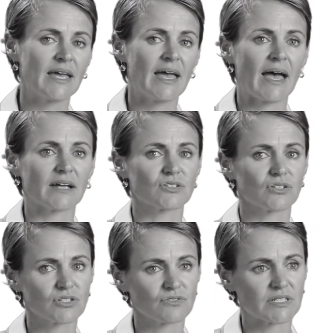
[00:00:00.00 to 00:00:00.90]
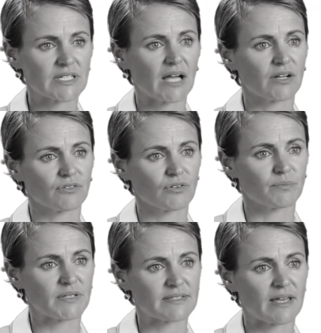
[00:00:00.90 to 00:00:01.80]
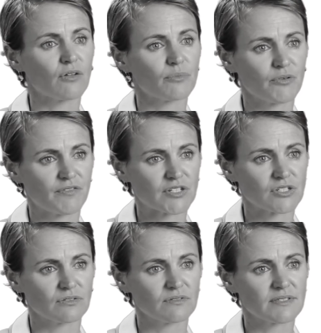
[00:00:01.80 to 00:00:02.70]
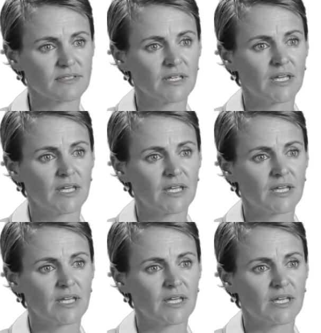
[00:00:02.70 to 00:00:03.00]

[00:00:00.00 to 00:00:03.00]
Our tertiary target group is health professionals.